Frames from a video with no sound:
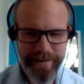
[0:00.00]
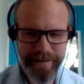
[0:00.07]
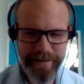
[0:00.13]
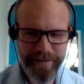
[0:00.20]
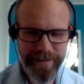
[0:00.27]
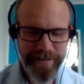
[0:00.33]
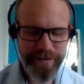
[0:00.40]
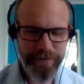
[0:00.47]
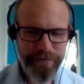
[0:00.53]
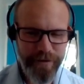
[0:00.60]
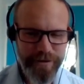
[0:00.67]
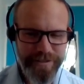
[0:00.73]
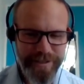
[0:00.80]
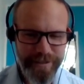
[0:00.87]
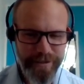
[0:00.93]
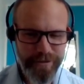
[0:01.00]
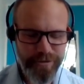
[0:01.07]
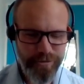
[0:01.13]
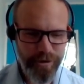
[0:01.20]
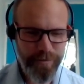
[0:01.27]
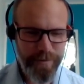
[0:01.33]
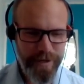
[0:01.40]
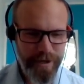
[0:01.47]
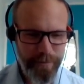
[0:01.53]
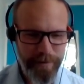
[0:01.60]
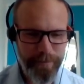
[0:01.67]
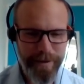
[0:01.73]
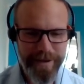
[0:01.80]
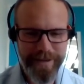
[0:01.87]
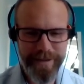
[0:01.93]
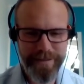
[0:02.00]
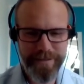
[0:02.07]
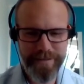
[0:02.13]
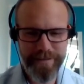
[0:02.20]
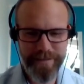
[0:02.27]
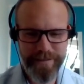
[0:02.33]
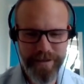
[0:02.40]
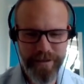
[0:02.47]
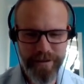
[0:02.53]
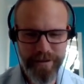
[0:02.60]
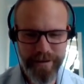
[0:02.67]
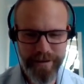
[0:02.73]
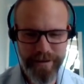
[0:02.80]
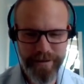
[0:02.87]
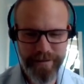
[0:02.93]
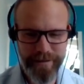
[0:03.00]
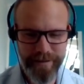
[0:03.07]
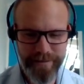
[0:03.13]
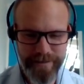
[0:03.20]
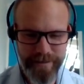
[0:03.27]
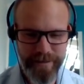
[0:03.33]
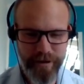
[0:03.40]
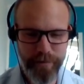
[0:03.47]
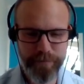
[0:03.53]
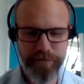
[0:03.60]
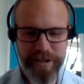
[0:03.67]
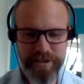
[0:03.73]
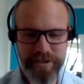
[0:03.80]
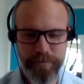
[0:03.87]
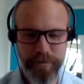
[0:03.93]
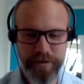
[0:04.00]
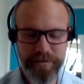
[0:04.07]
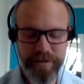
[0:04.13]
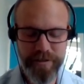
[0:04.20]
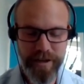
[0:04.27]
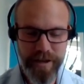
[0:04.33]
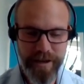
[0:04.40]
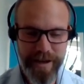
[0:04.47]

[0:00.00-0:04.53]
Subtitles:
I think the first thing that struck me coming back into the operation was